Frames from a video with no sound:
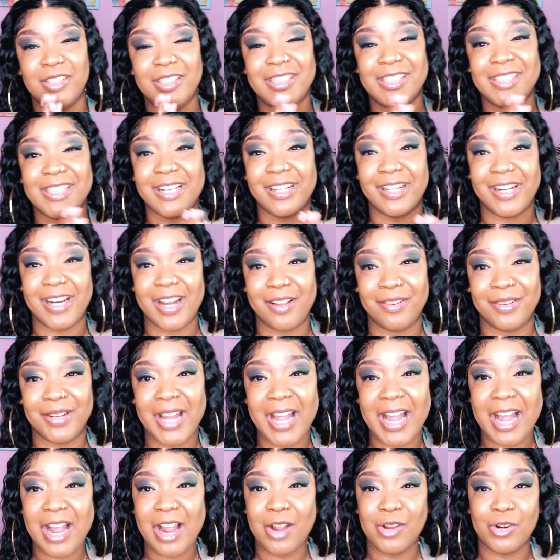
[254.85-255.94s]
you said it out
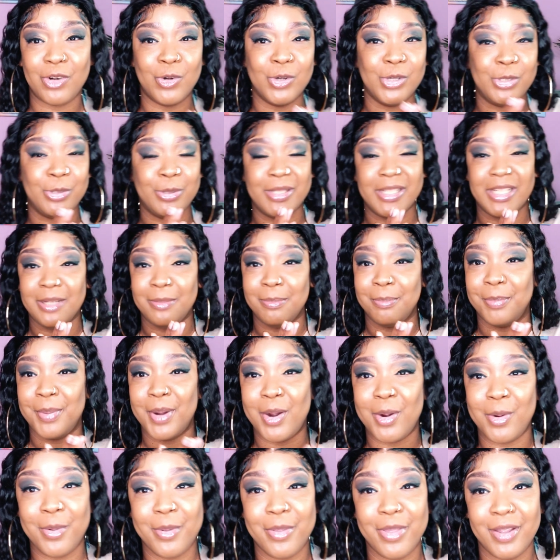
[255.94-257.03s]
loud, or you did
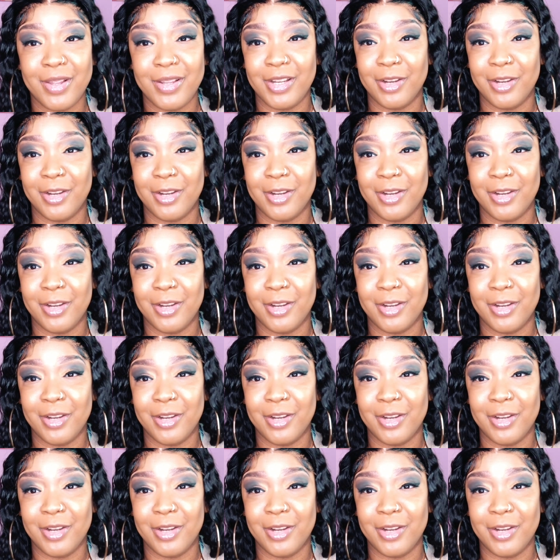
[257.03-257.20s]
both.